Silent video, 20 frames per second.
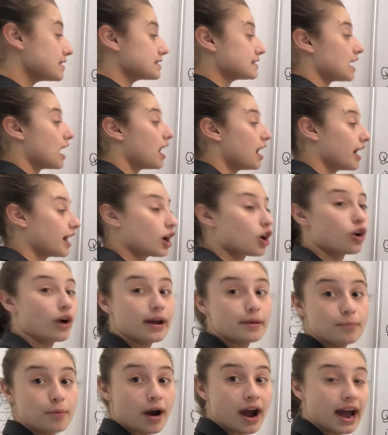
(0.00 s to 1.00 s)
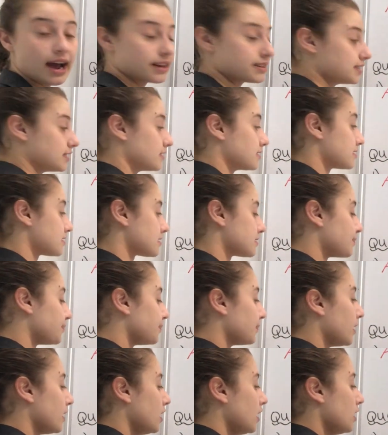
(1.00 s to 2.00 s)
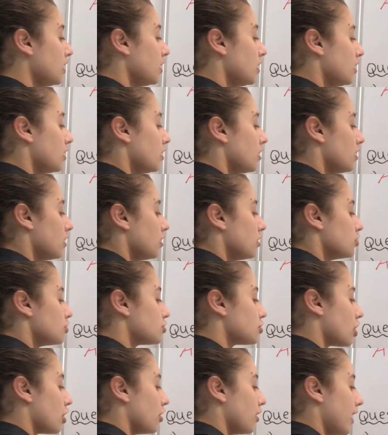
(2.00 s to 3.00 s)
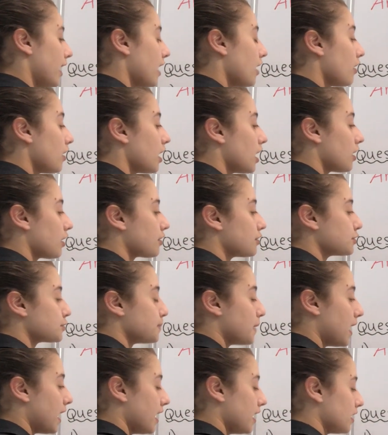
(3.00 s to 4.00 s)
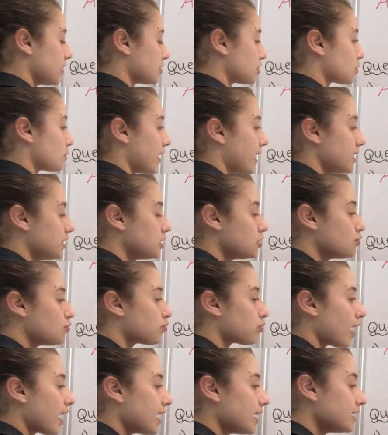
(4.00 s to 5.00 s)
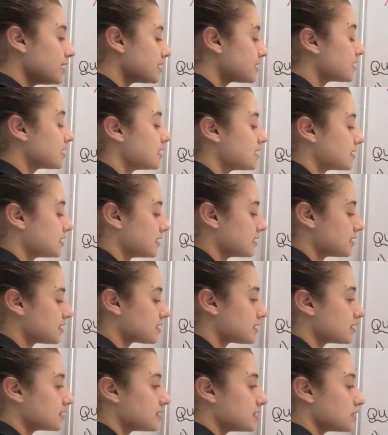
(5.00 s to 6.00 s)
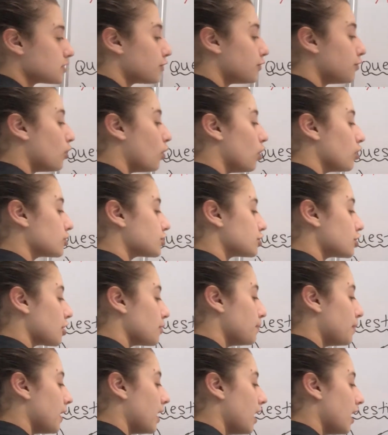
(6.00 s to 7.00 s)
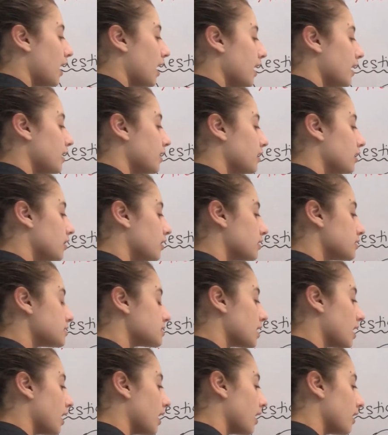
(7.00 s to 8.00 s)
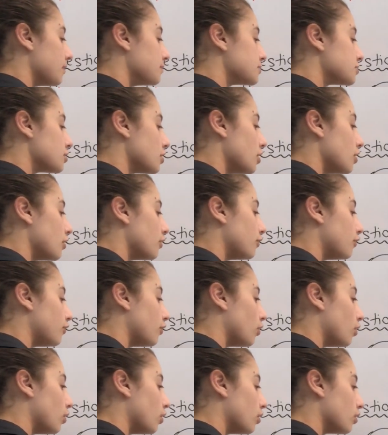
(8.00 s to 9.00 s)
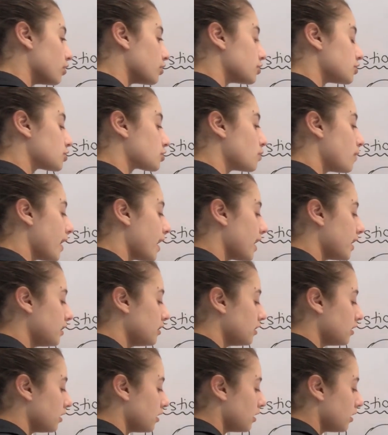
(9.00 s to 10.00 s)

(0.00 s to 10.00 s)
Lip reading: start and great practice. So area equals pi r squared. The radius in this instance is 4, so pi times 4 squared.